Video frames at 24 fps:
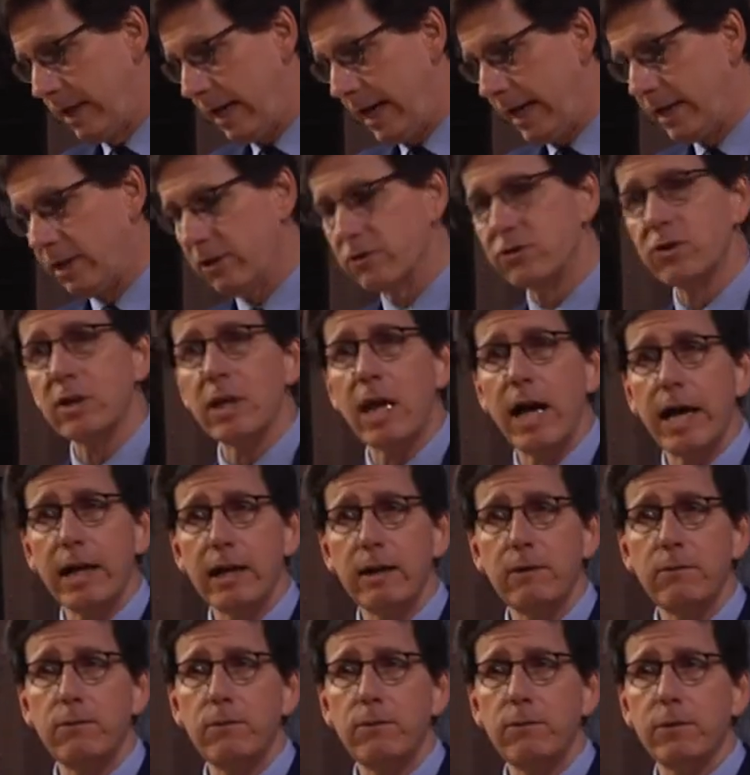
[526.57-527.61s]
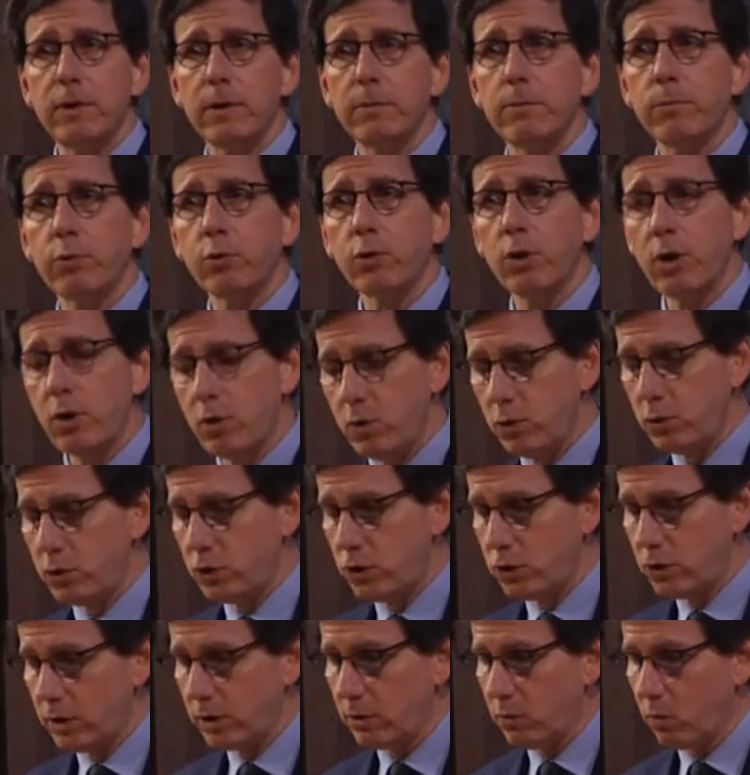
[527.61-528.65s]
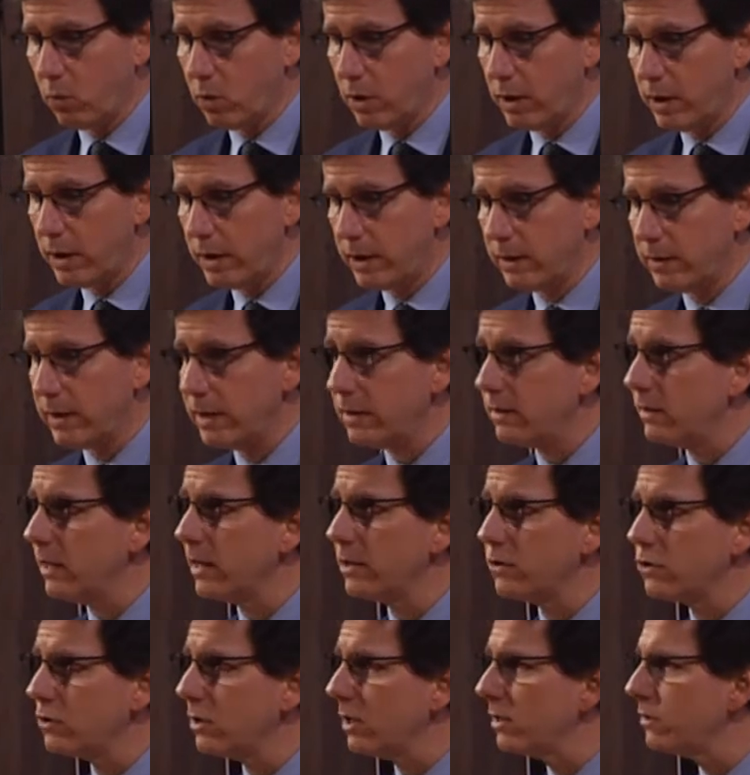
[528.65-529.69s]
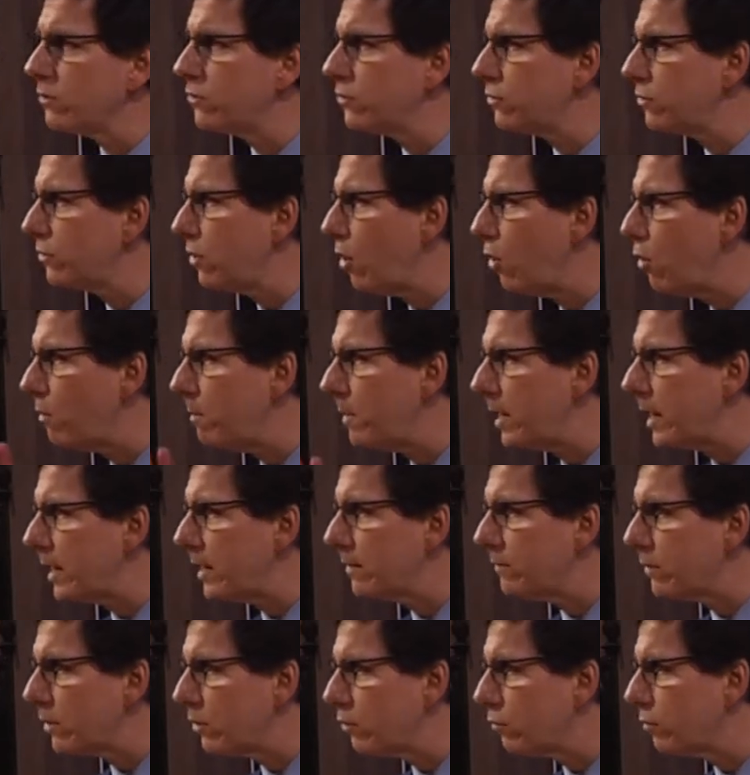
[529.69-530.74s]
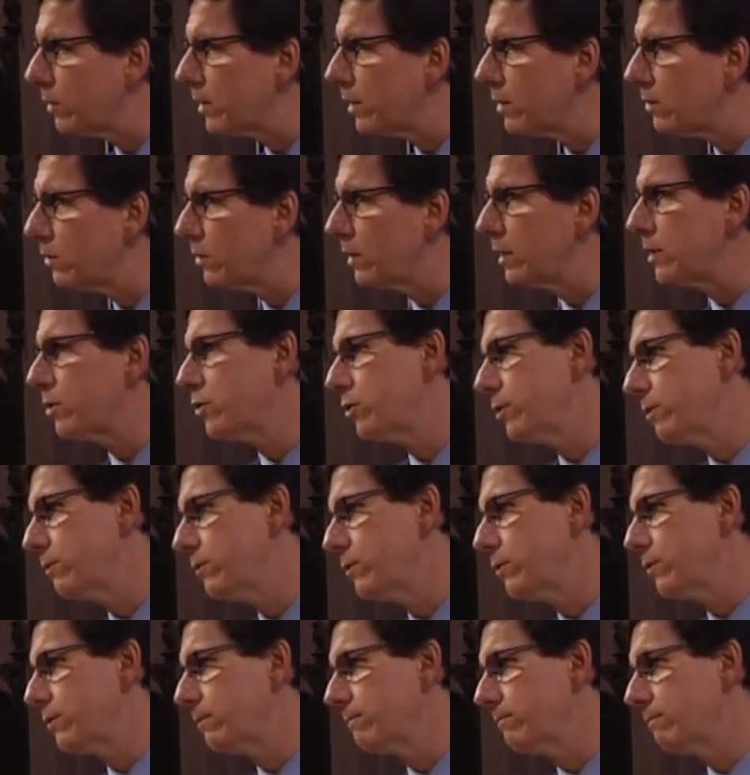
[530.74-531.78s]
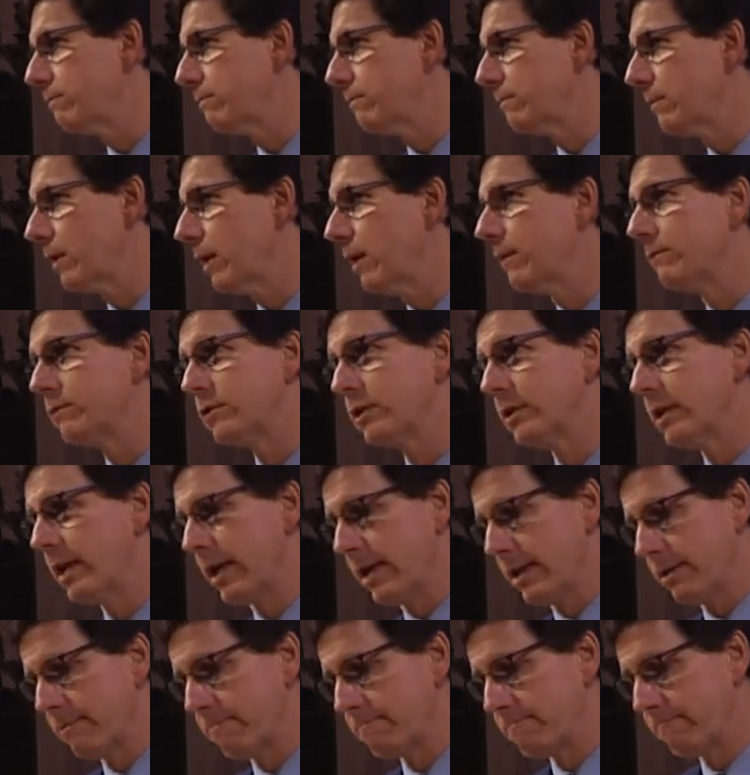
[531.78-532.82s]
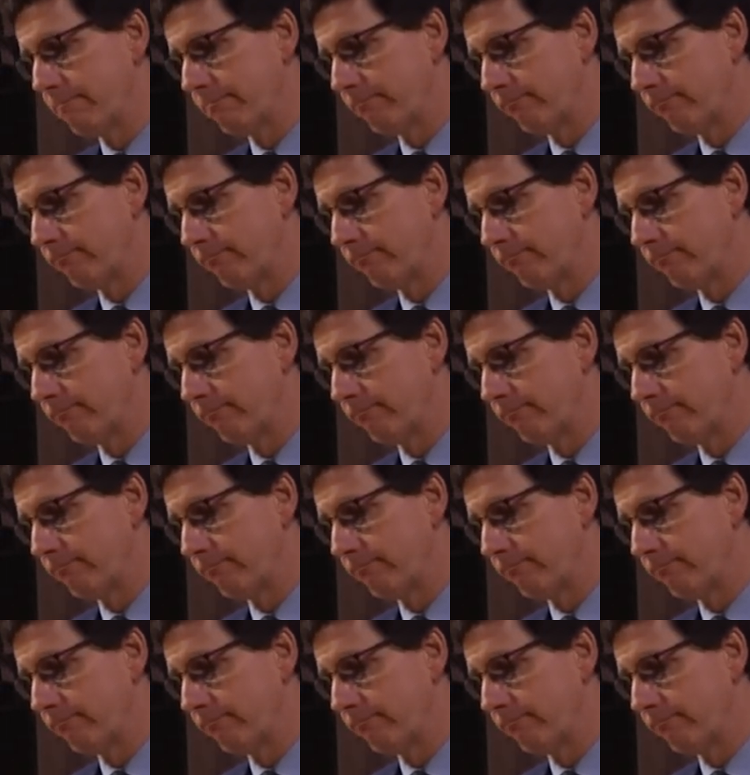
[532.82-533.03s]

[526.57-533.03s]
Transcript: And his life and approach and work, they touch on so many of the critical issues of today.